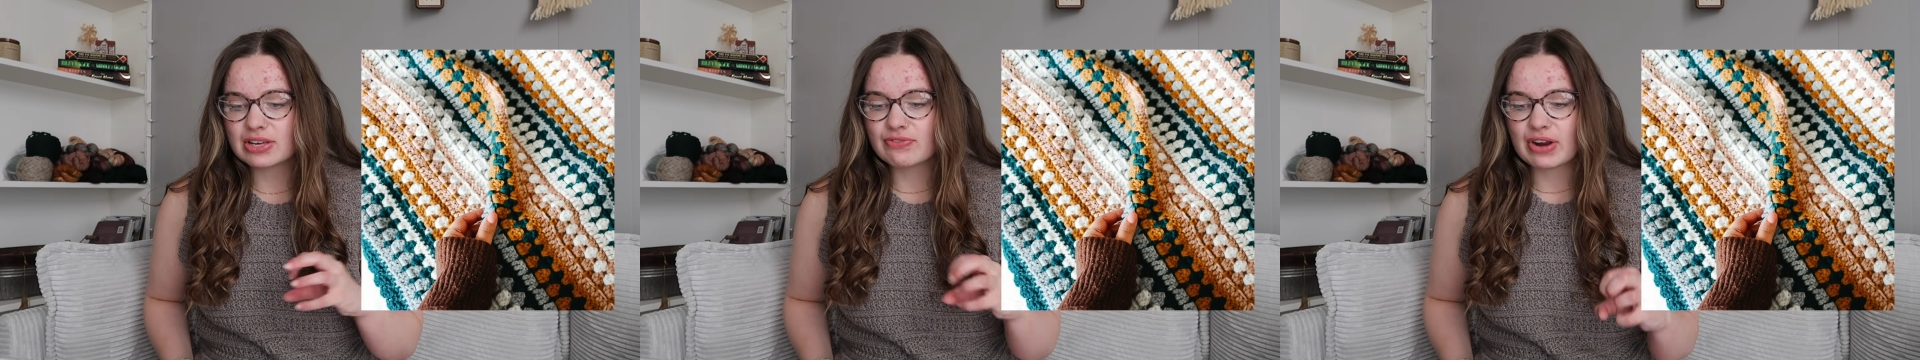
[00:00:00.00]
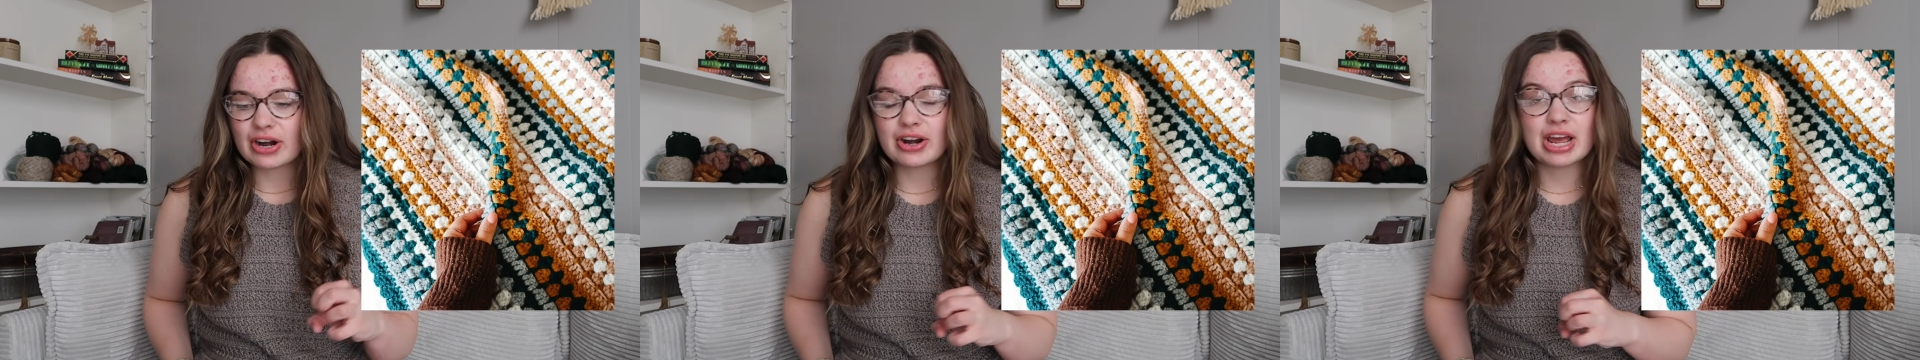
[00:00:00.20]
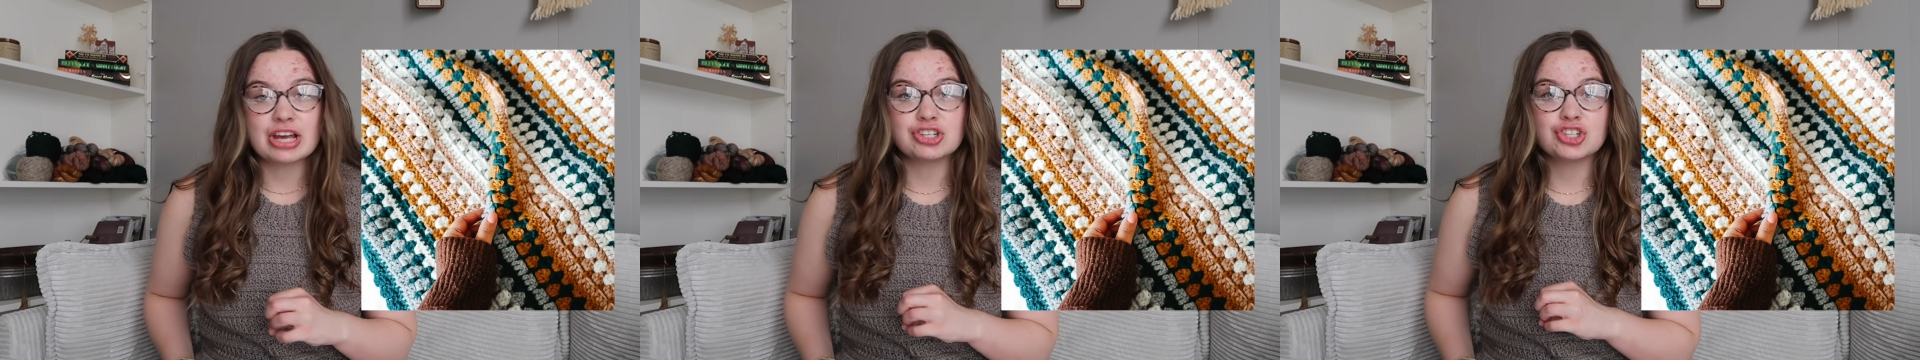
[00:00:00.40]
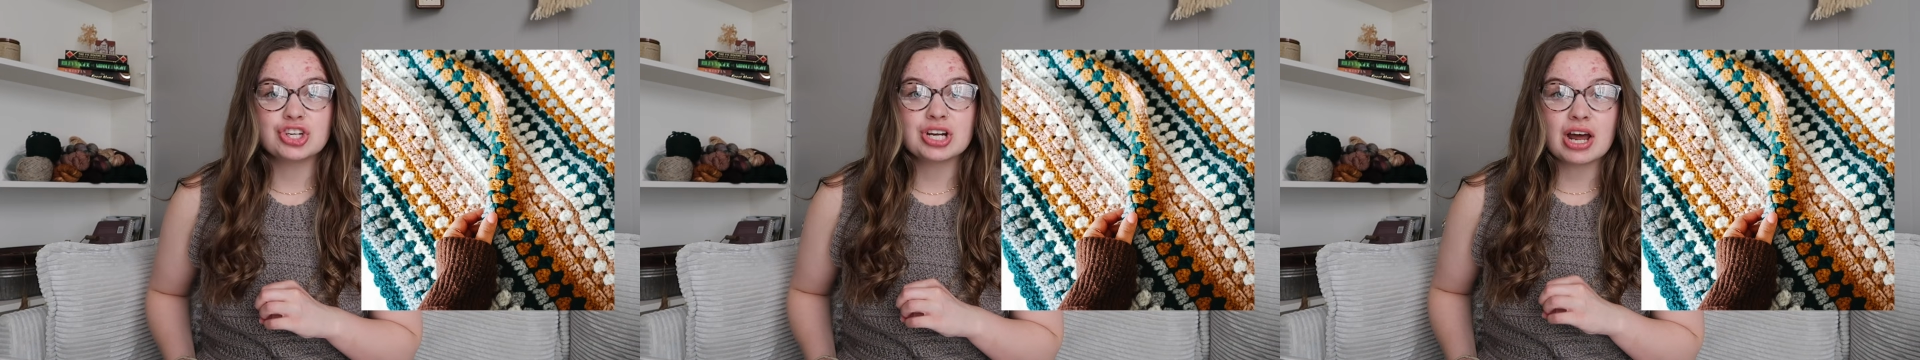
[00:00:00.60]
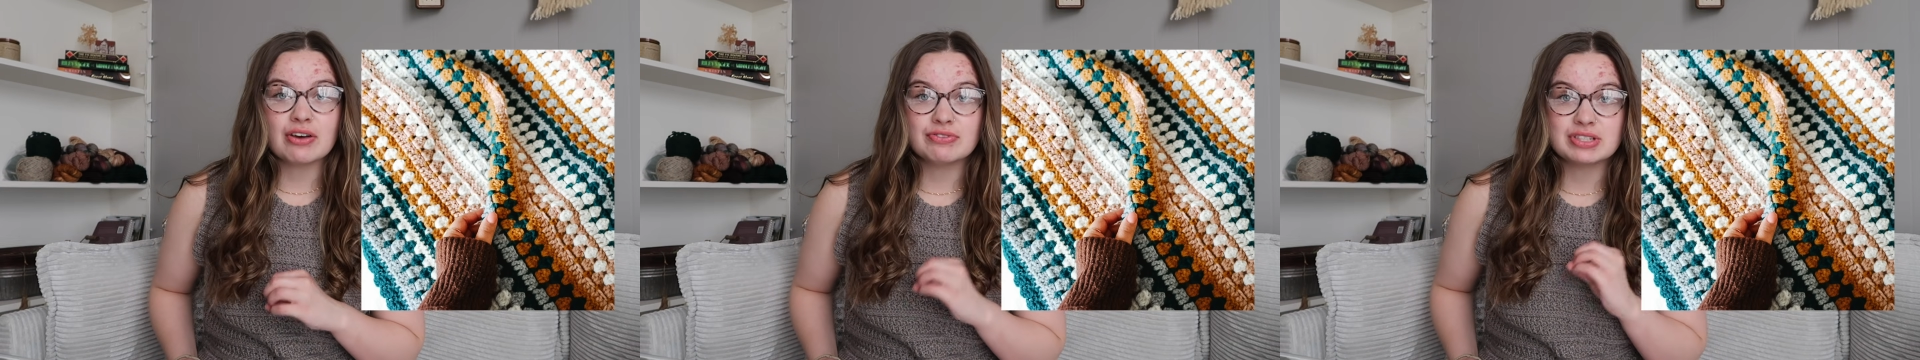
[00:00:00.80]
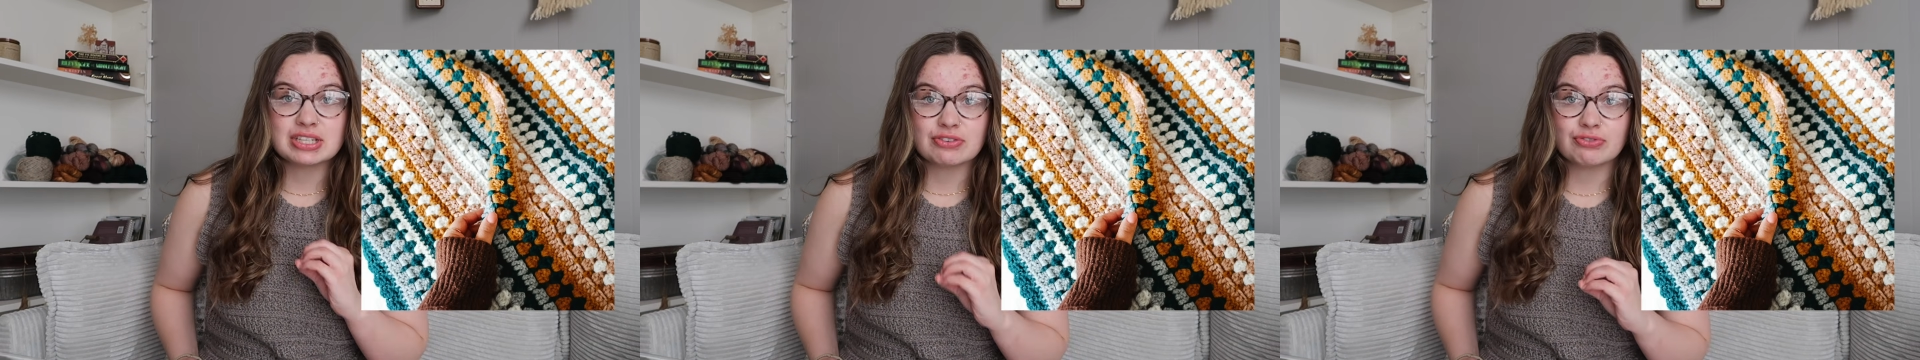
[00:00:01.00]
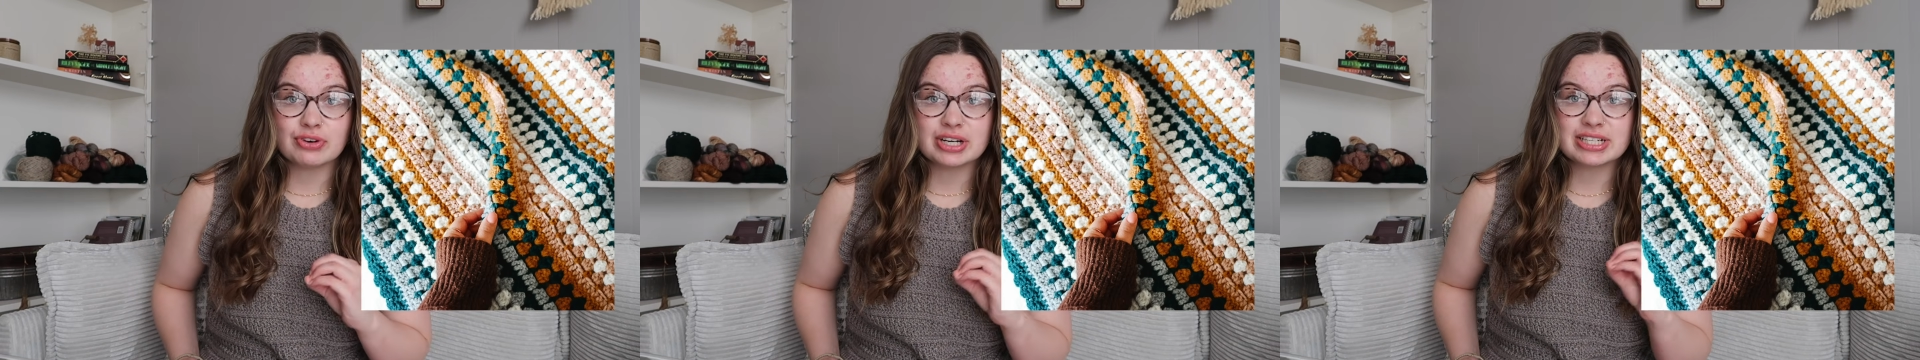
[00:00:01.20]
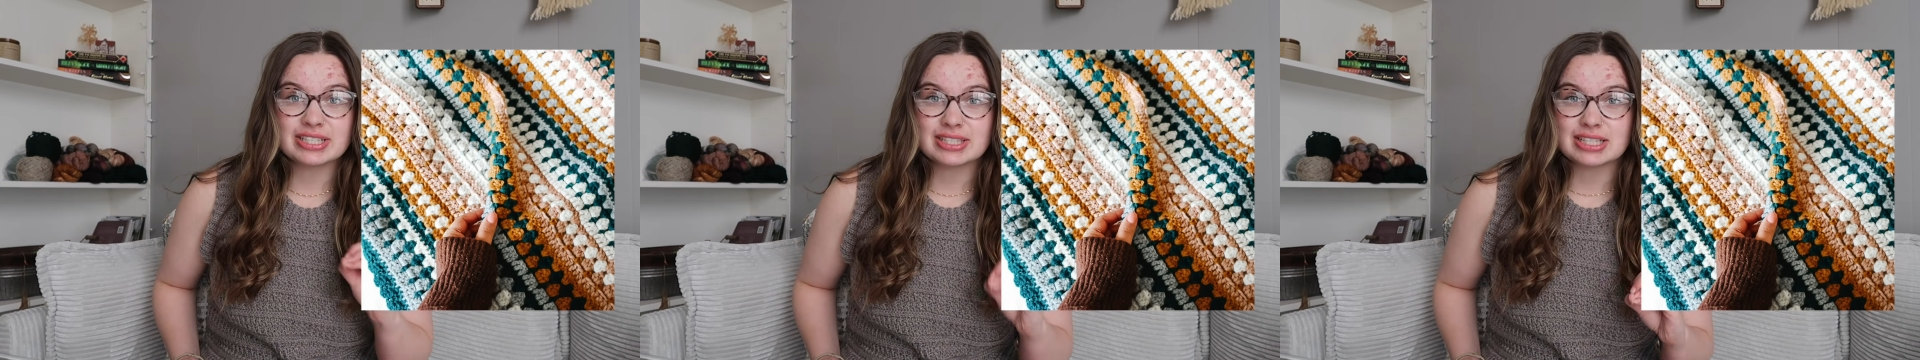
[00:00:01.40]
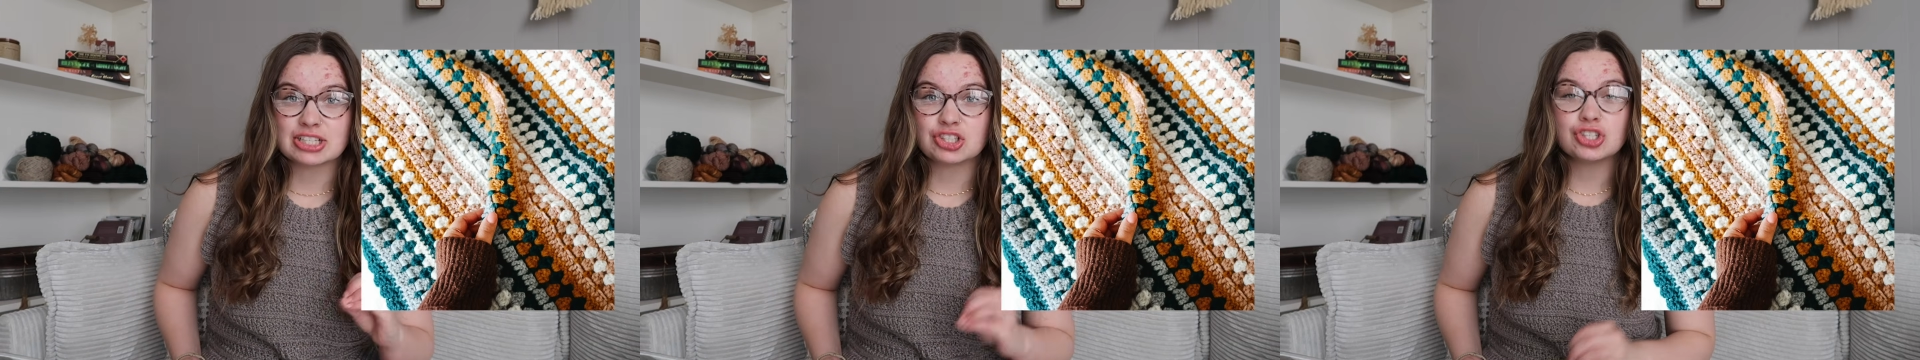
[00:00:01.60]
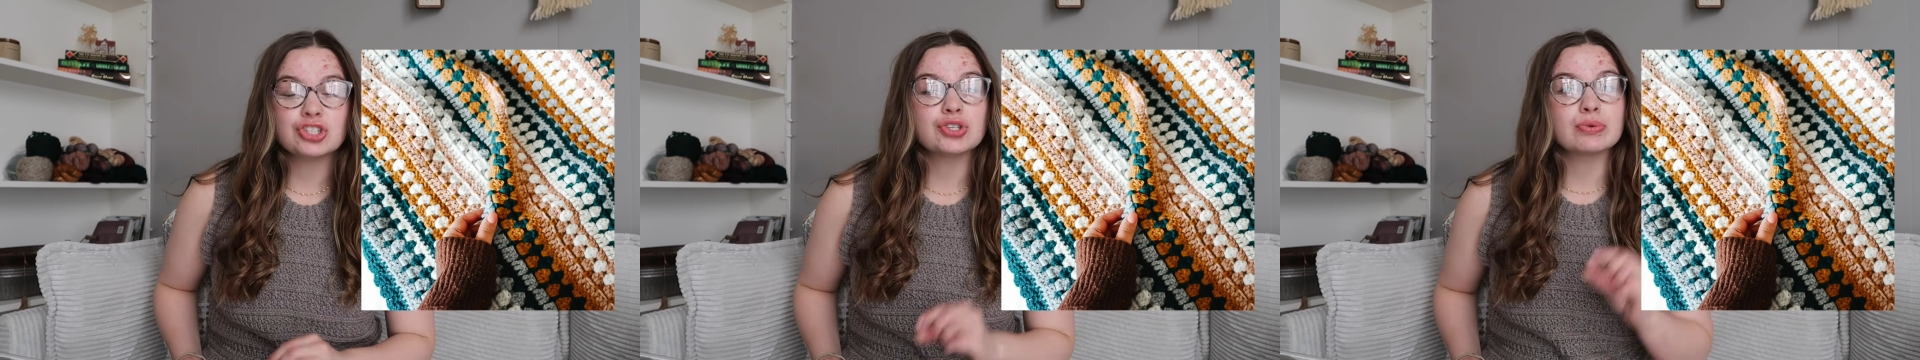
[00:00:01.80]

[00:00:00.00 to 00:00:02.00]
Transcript: a variation of different stitches.